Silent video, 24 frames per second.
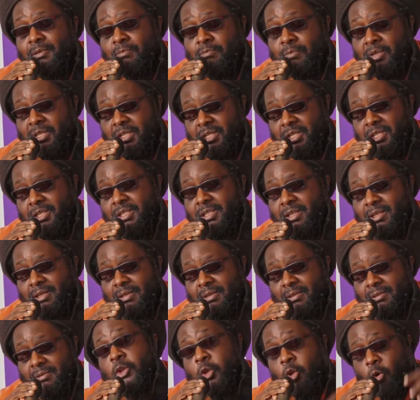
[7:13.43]
musicians
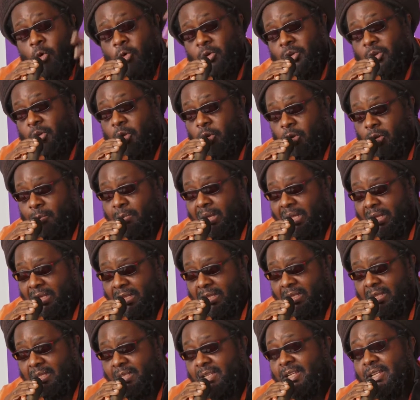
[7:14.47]
known globally
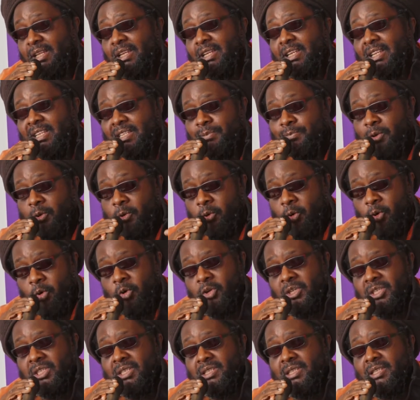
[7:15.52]
is
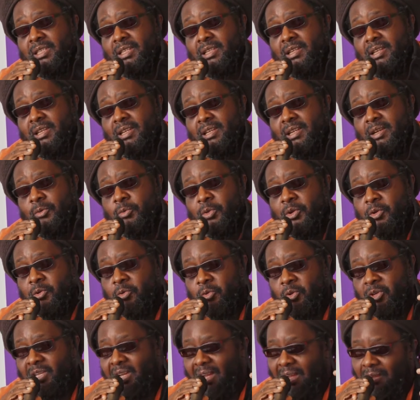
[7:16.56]
because we do
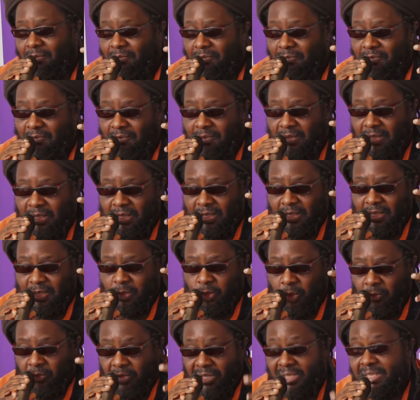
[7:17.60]
not have
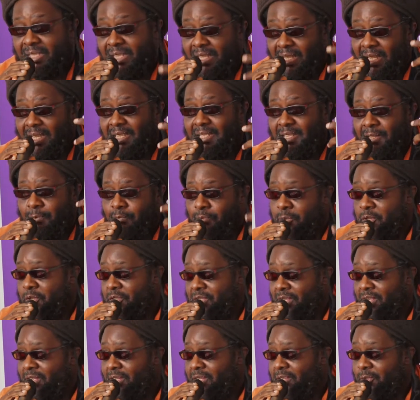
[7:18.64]
sophisticated
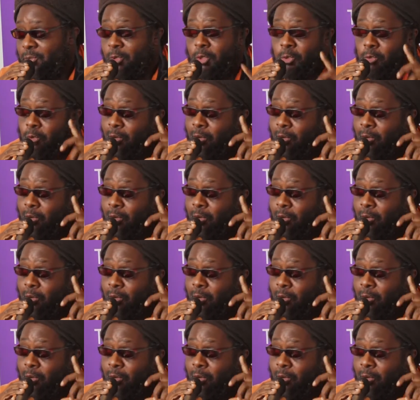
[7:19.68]
music. Not